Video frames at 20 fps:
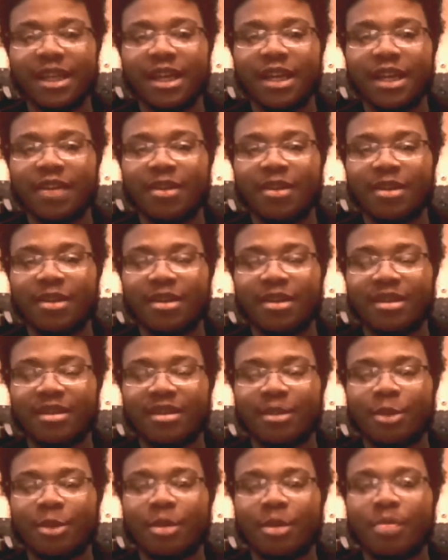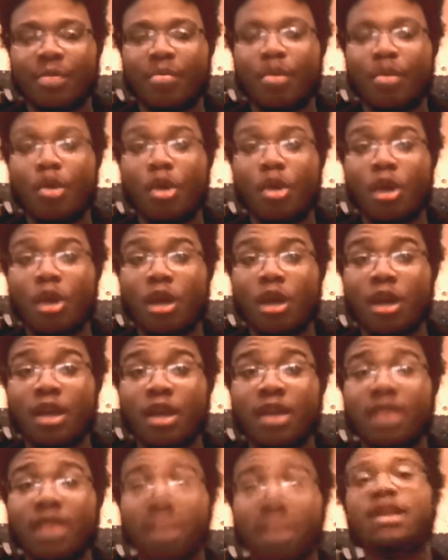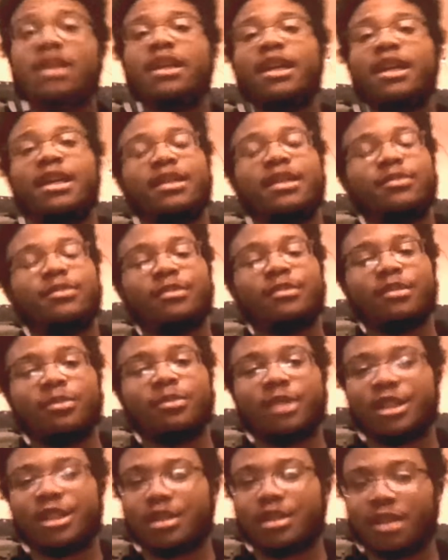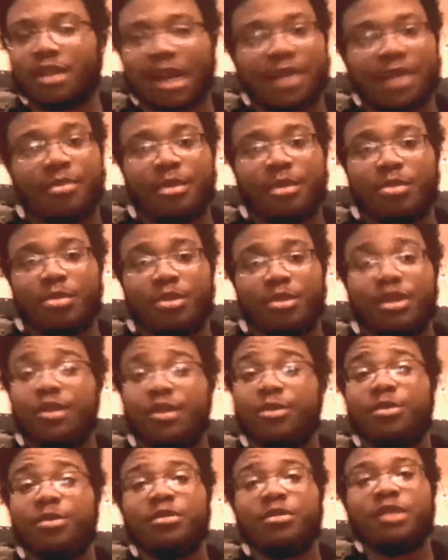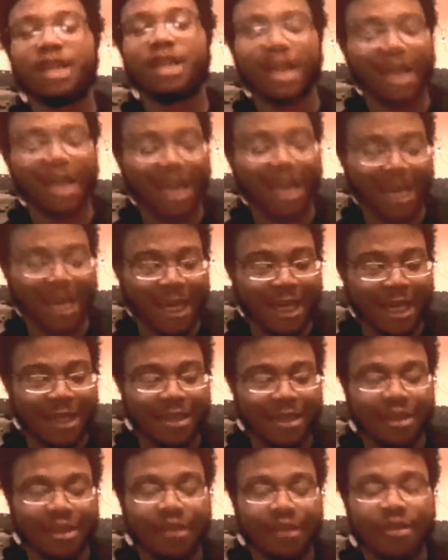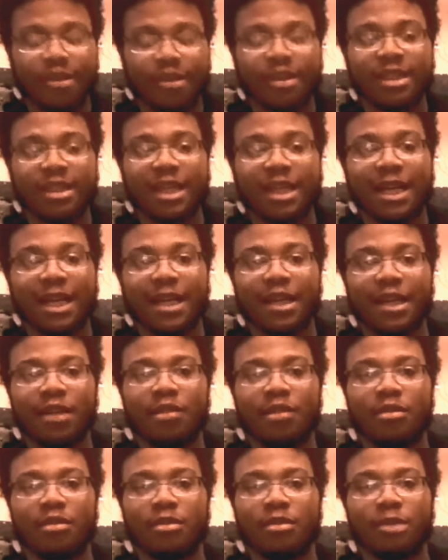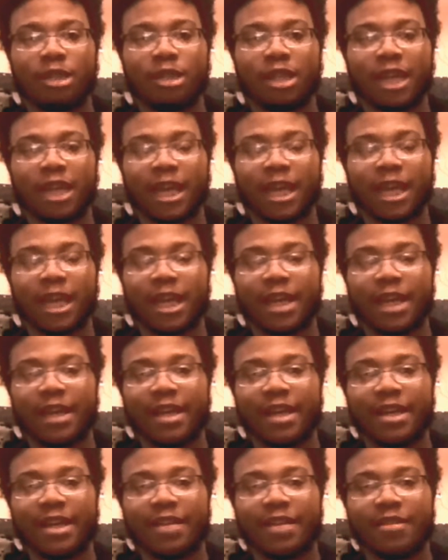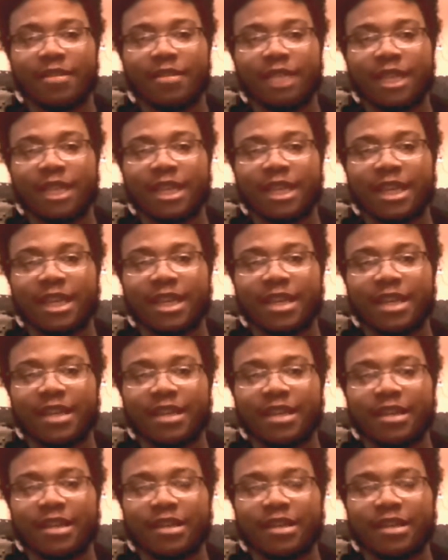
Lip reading: or more, which a lot of people do, and you decide, oh well, I hate it, I don't like it. It's